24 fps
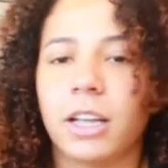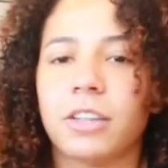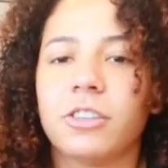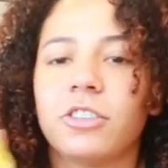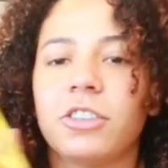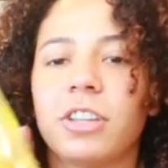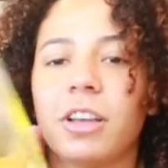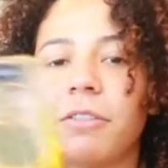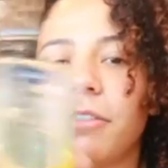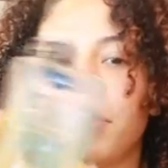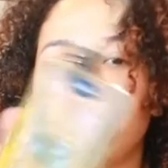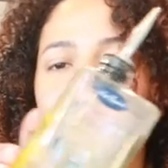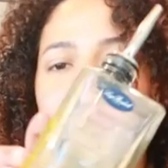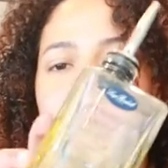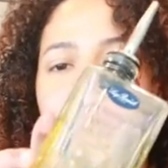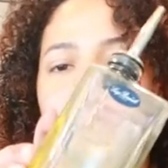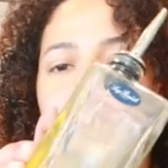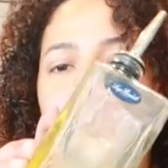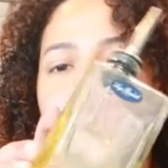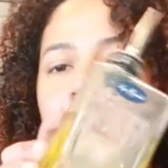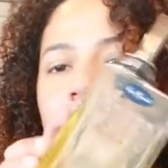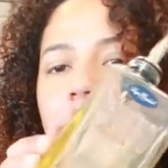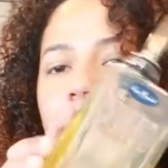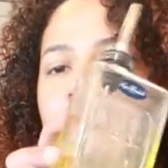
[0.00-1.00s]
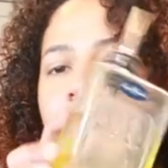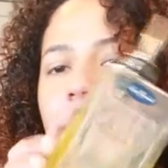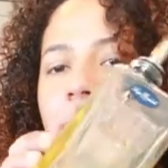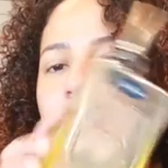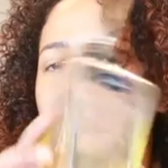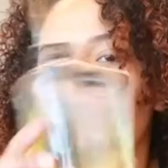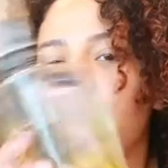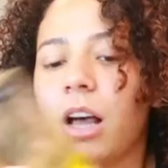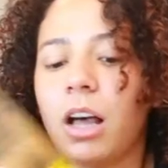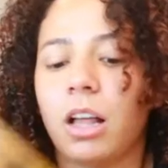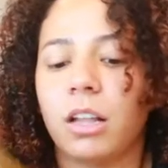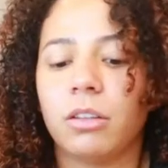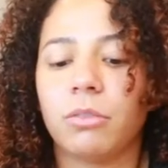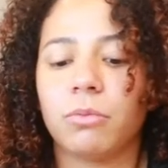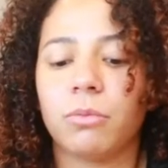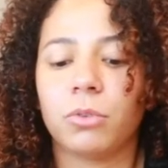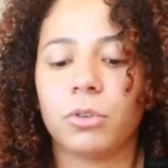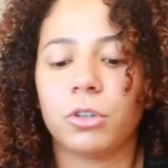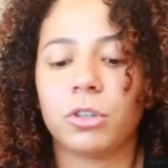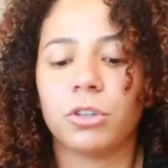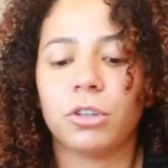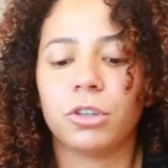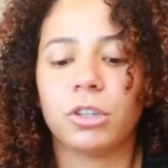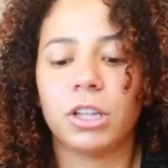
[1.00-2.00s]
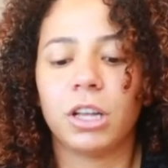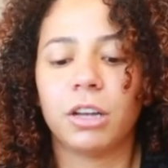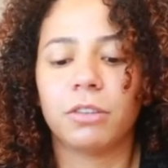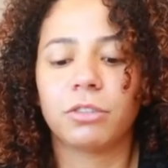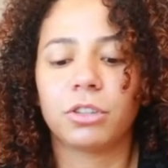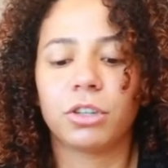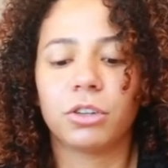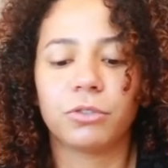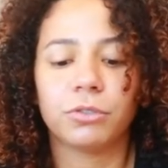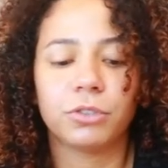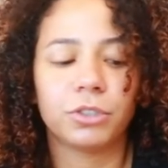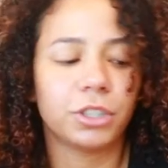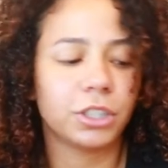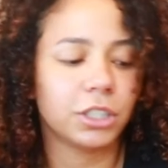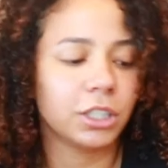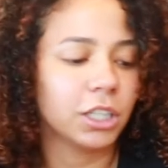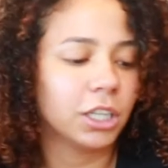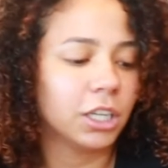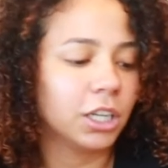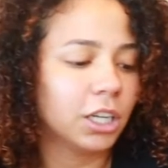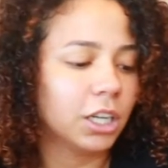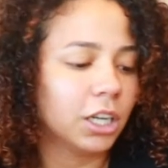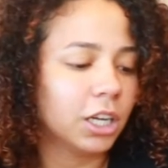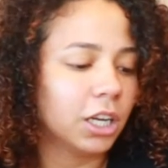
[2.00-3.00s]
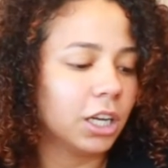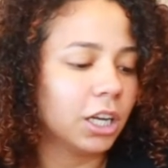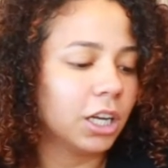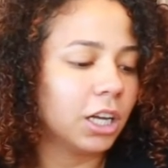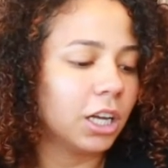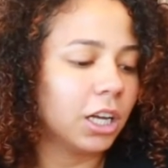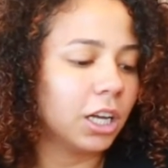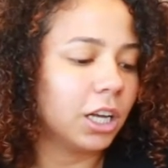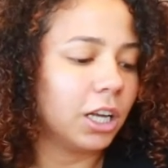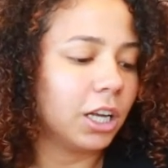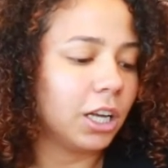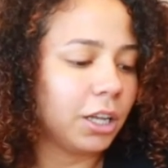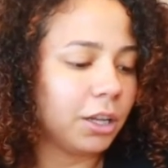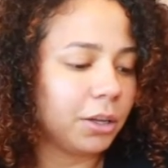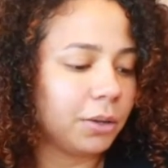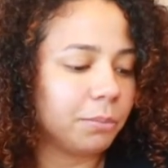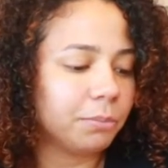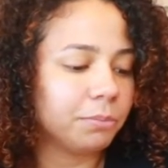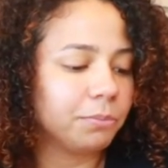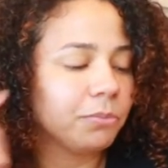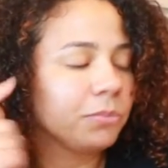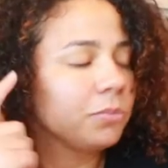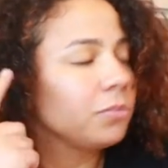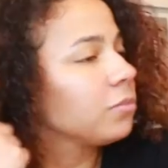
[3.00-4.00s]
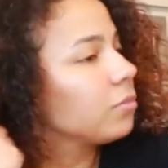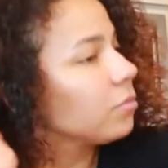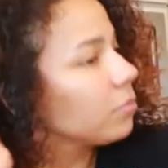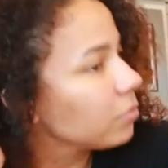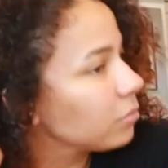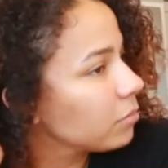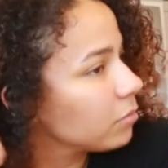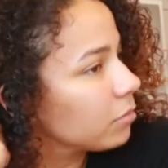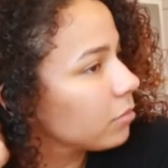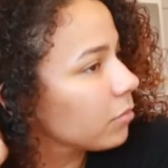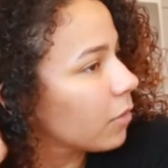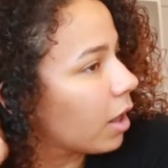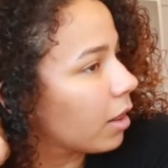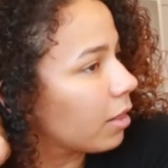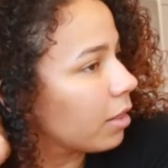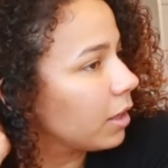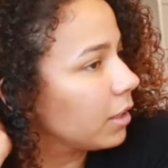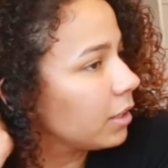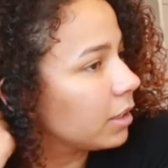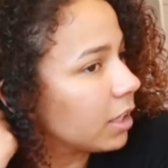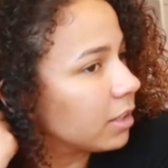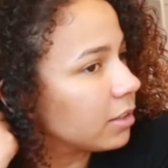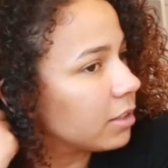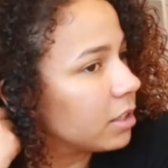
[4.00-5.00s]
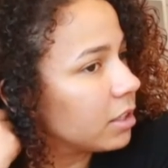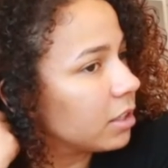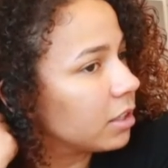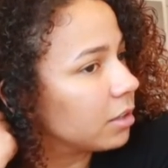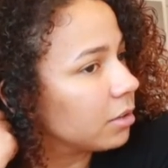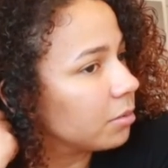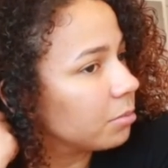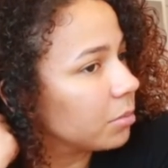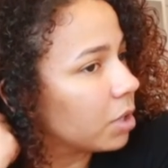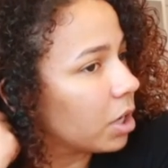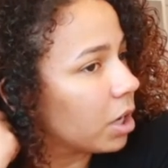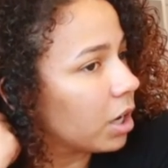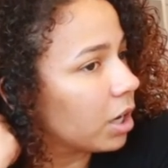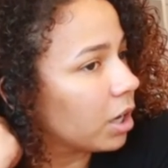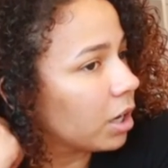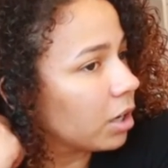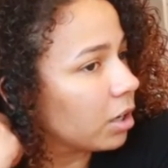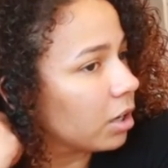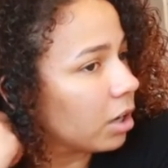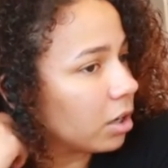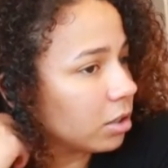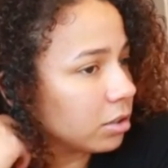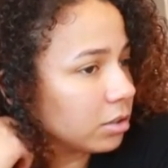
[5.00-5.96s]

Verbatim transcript: I just have a little bit of uh, olive oil left over. Um, I think that's it, man,